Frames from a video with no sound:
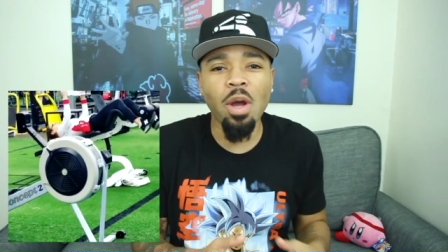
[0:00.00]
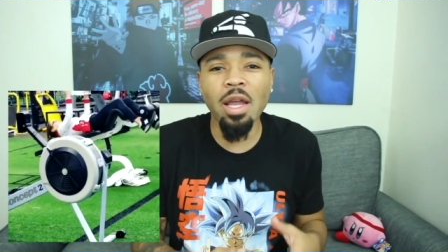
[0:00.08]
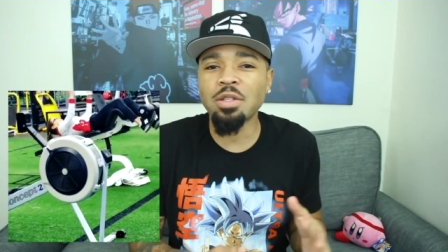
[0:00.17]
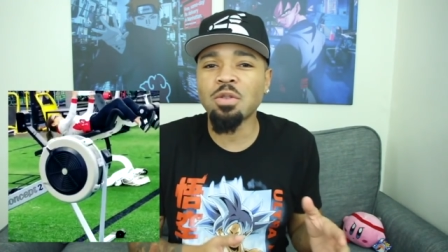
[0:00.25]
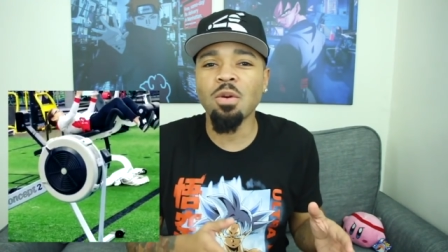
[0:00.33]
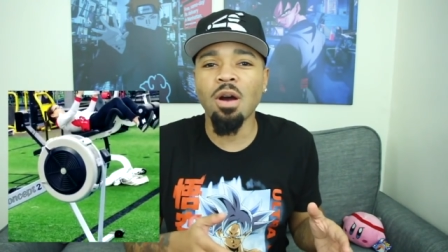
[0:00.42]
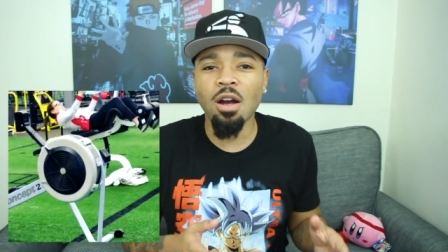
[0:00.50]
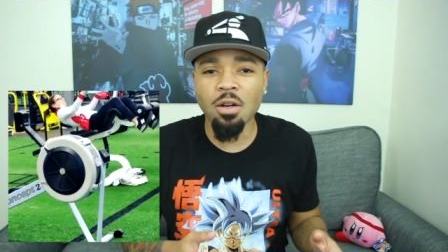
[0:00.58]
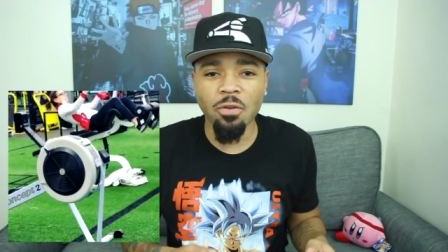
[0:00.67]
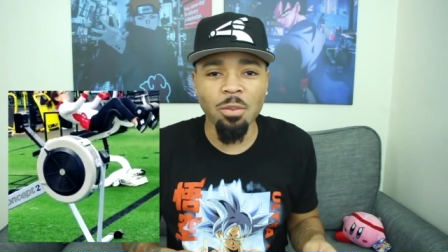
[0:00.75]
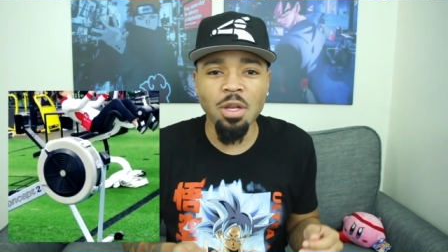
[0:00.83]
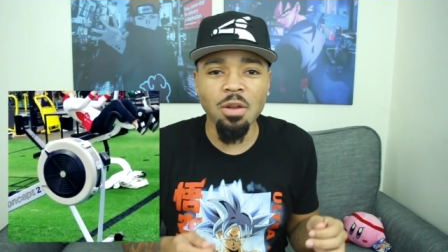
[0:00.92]
way too
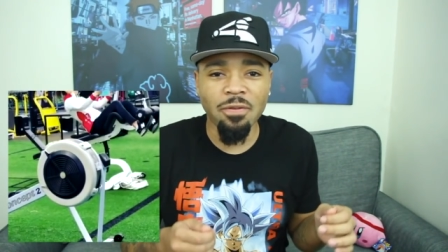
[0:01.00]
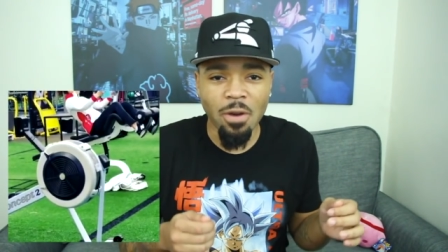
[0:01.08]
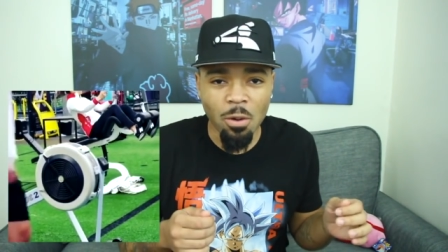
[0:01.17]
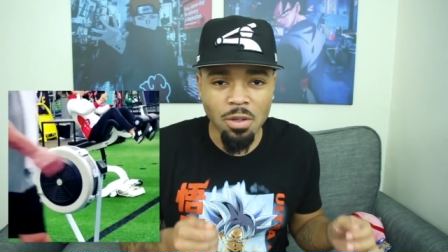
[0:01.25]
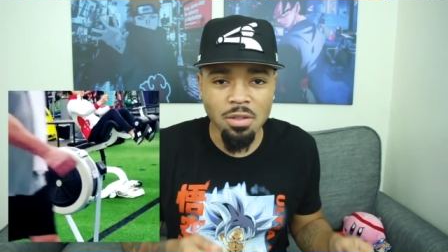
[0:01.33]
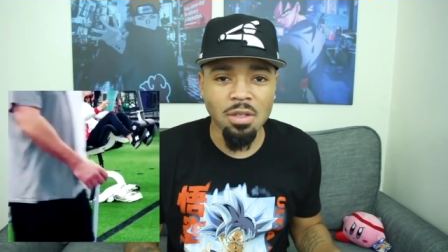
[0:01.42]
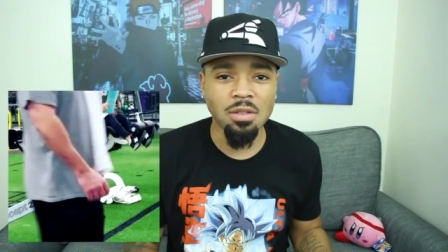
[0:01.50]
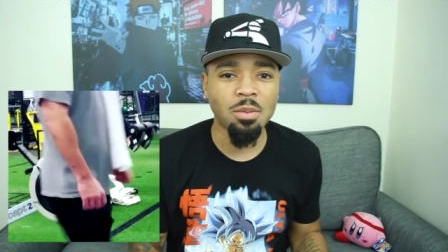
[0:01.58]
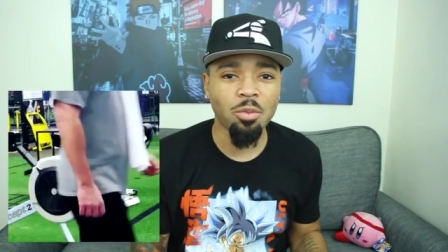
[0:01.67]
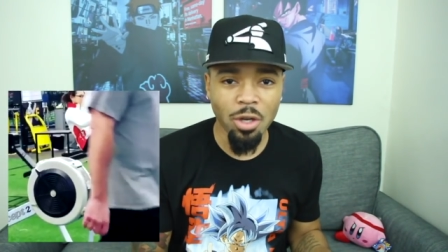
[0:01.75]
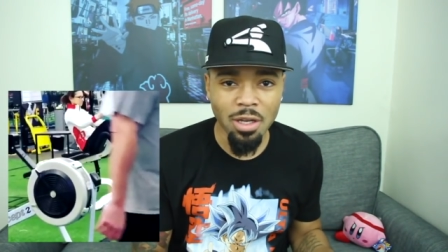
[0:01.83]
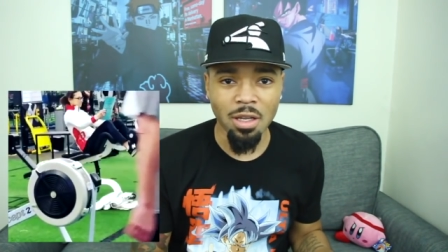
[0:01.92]
hard for me to focus on
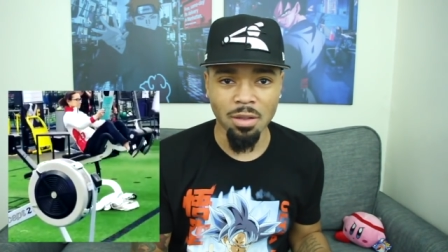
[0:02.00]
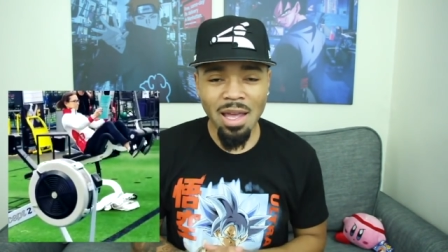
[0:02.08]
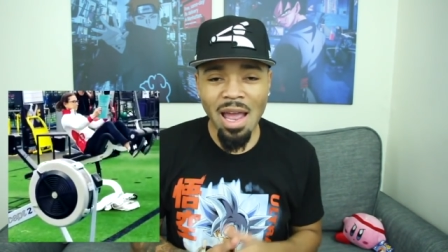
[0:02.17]
some reading.